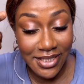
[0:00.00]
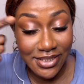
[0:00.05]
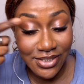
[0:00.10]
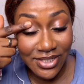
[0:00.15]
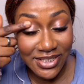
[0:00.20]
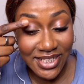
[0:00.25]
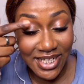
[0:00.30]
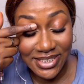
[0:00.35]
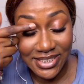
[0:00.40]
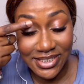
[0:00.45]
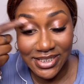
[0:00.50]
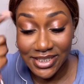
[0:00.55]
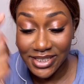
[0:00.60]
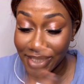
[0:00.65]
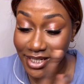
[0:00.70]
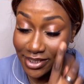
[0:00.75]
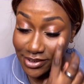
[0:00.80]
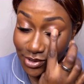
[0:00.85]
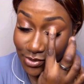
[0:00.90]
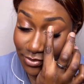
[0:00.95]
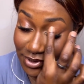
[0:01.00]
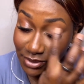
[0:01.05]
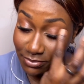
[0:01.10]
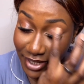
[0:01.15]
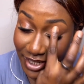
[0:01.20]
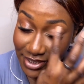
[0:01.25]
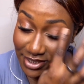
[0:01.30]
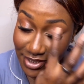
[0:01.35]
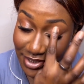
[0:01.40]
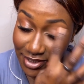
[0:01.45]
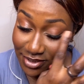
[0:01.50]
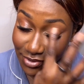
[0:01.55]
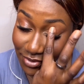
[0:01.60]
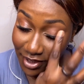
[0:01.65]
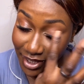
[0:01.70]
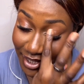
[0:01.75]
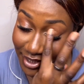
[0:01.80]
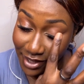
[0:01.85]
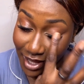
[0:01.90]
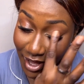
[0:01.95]
it's not as sticky as you would imagine. It's not
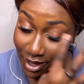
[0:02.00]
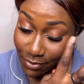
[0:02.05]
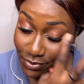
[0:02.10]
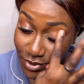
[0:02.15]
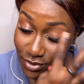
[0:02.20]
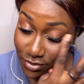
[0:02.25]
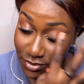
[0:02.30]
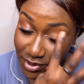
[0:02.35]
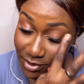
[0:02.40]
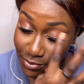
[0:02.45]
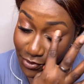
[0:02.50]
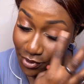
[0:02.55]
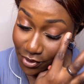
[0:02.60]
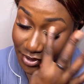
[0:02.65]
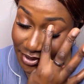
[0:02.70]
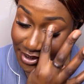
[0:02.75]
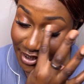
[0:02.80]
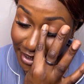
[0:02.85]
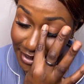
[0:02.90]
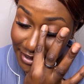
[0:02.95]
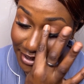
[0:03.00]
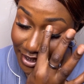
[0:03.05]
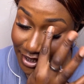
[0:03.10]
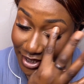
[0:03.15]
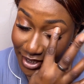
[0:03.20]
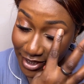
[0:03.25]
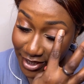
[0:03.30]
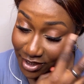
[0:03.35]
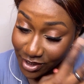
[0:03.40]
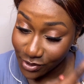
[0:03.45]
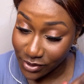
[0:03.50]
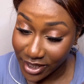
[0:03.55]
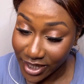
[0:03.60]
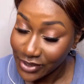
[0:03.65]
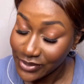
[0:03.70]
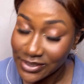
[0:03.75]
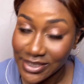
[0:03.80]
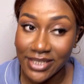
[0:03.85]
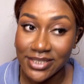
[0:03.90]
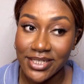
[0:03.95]
like that absolute lip gloss that you can
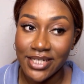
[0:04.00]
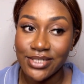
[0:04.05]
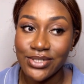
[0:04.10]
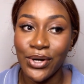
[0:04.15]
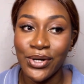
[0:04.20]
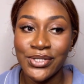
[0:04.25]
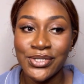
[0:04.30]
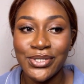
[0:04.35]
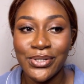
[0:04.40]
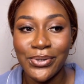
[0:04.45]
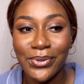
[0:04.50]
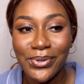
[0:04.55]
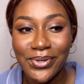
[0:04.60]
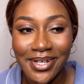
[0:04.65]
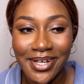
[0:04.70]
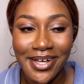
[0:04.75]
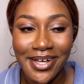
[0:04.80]
use as edge control.